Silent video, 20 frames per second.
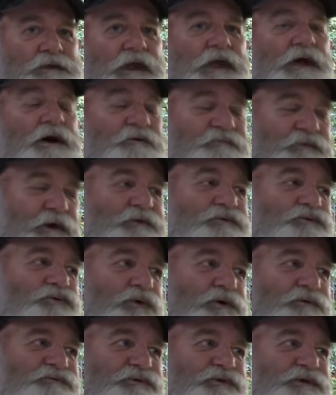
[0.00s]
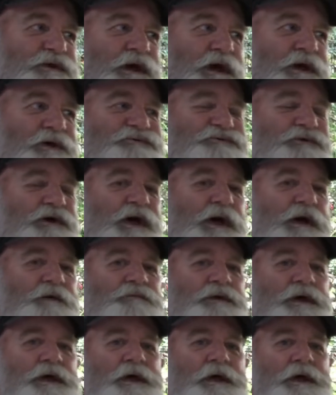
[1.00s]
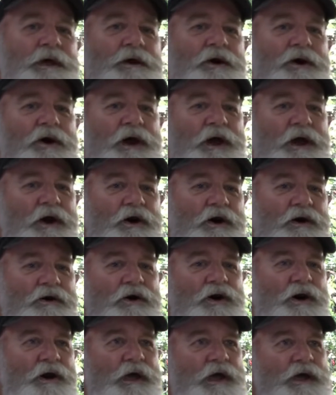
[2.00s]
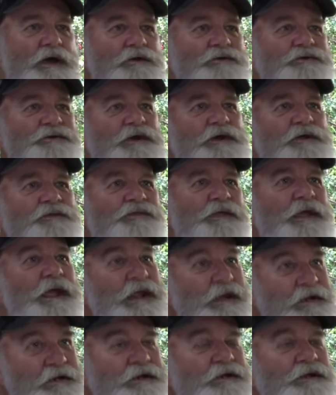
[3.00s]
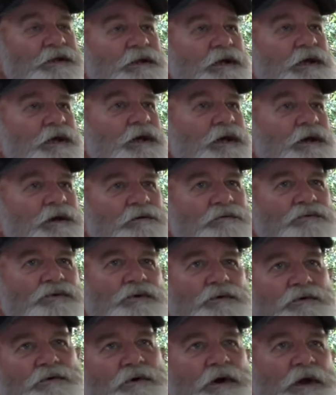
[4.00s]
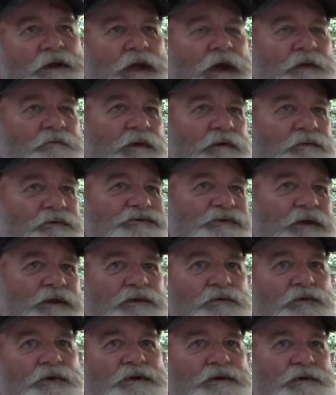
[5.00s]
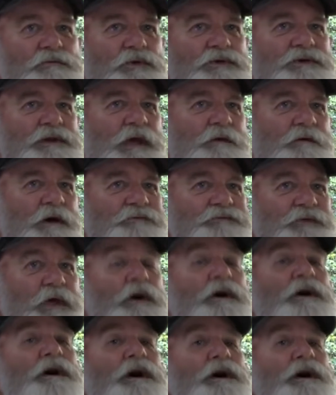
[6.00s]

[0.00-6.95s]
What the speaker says: Yeah, I've had quite a few cars. I owned then. Well, I can't remember exactly what came after.